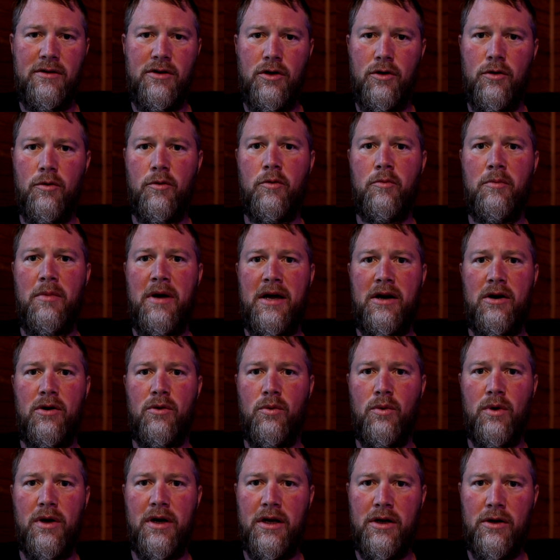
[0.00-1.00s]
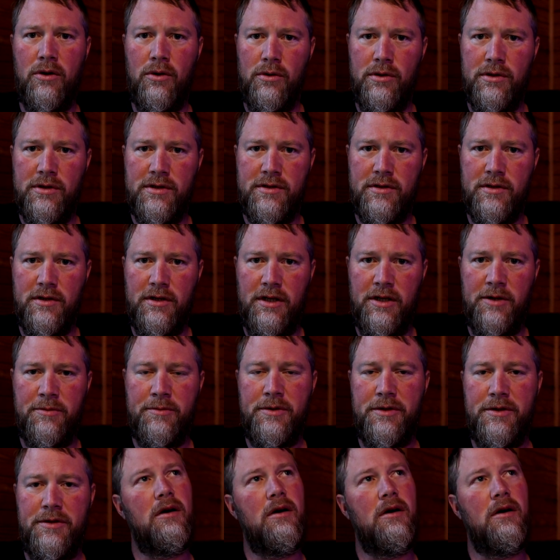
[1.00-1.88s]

no matter when I go to sleep.